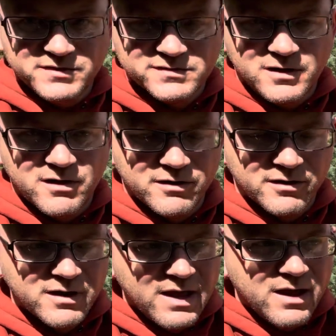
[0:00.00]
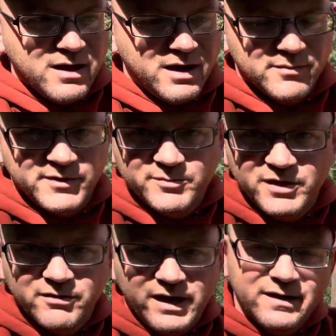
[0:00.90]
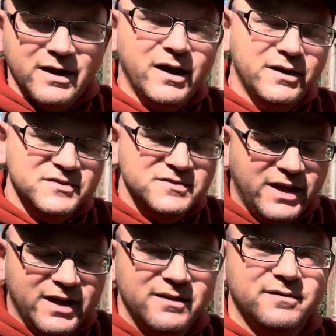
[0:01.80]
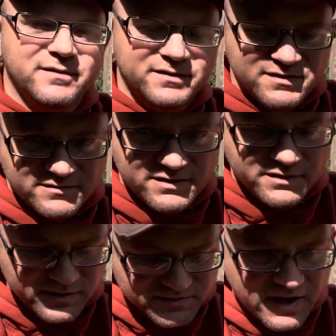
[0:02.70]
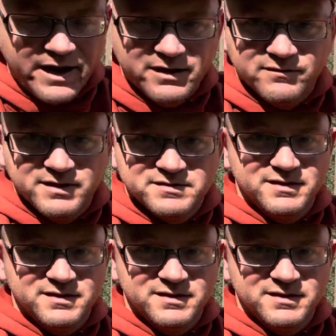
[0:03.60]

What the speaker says: longer, that'd be great. Now I understand the design of this.